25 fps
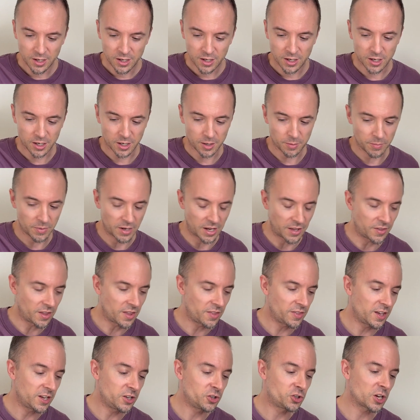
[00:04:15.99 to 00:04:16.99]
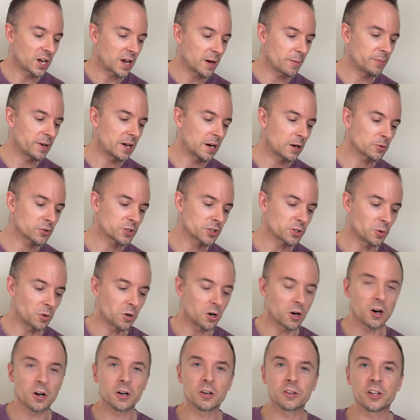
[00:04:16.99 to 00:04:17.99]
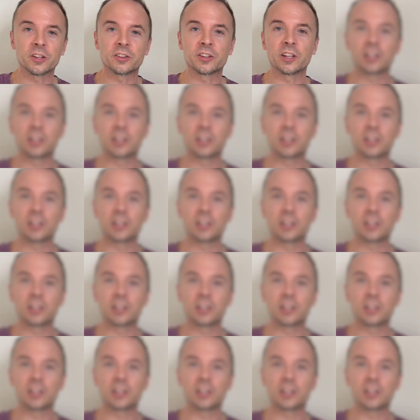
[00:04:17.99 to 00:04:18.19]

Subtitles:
And then they jammed out so hard that